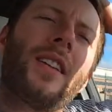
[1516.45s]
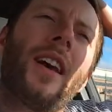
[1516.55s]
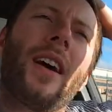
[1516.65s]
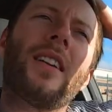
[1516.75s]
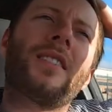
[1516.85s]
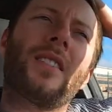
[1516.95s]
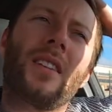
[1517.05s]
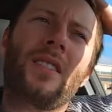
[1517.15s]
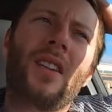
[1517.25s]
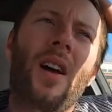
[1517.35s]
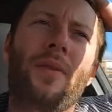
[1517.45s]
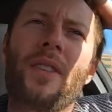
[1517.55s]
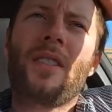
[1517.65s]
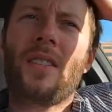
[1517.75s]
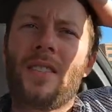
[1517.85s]
Yeah, it's it's tough
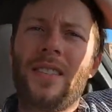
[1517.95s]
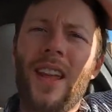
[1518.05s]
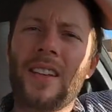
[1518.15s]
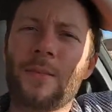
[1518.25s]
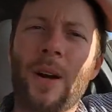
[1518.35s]
because in the sedans,